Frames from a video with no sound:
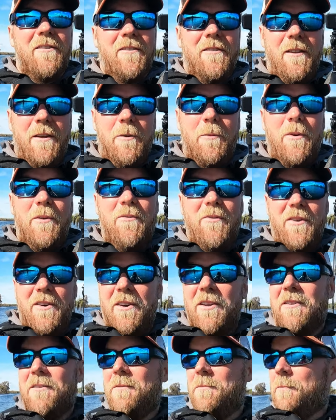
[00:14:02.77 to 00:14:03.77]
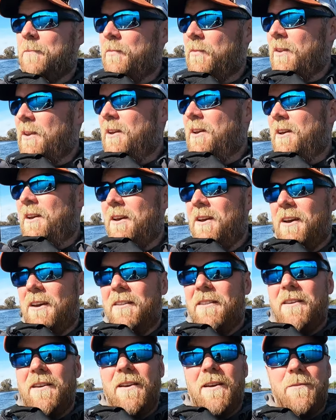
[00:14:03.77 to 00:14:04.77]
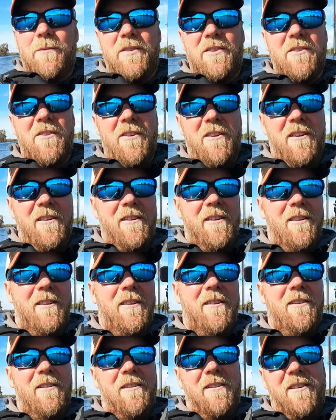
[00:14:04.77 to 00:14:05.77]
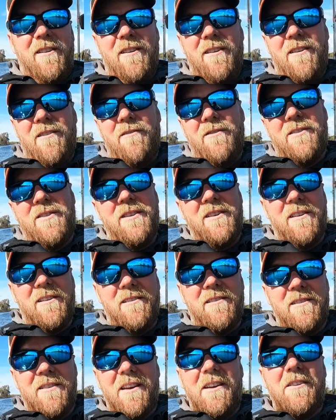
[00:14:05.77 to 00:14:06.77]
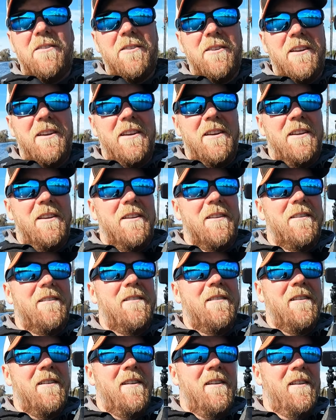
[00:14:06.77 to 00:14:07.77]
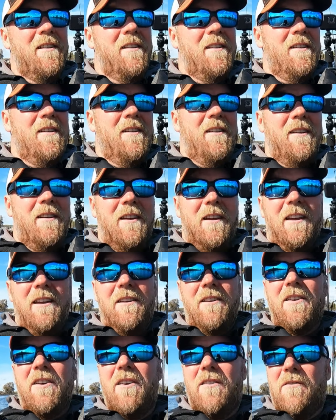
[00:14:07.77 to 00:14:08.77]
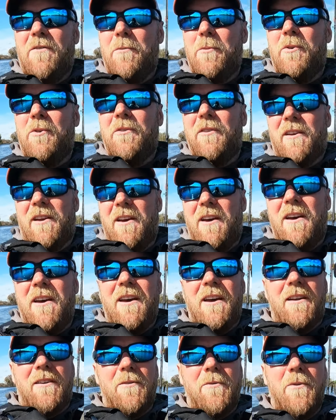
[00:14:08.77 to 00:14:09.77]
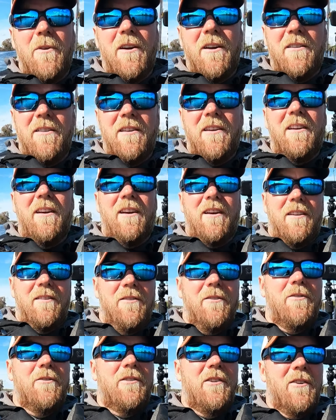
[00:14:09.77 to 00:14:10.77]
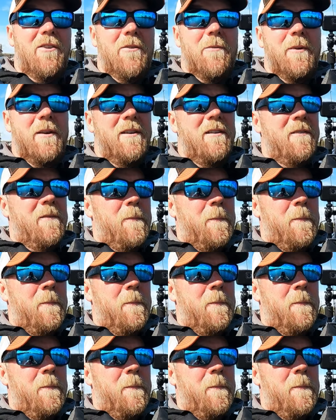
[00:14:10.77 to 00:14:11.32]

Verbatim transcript: That would be fun. I think I'm starting to get everything settled in and getting comfortable in the kayak to where I think I could do a tournament.